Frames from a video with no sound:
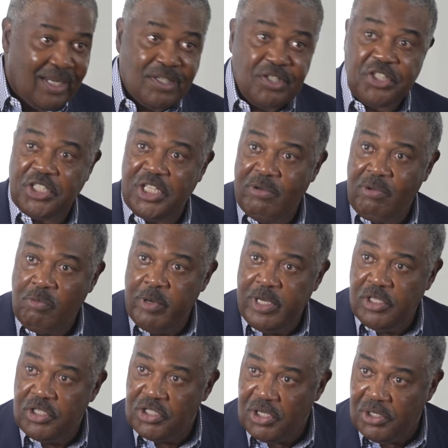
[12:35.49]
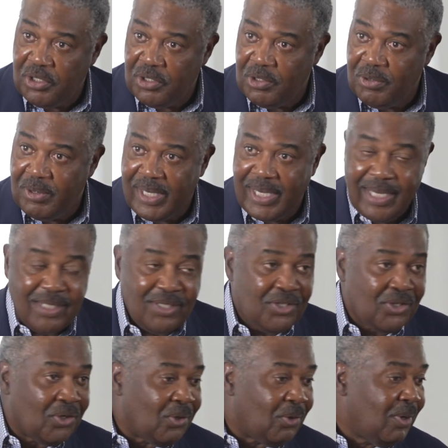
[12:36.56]
and see what we do and
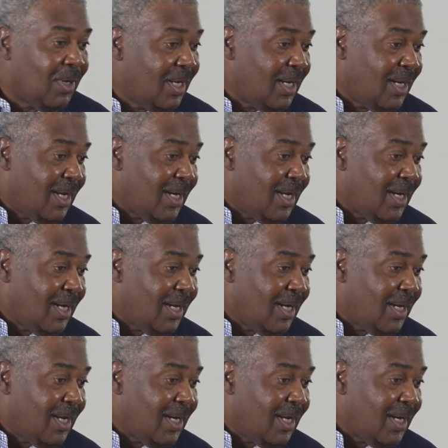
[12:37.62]
to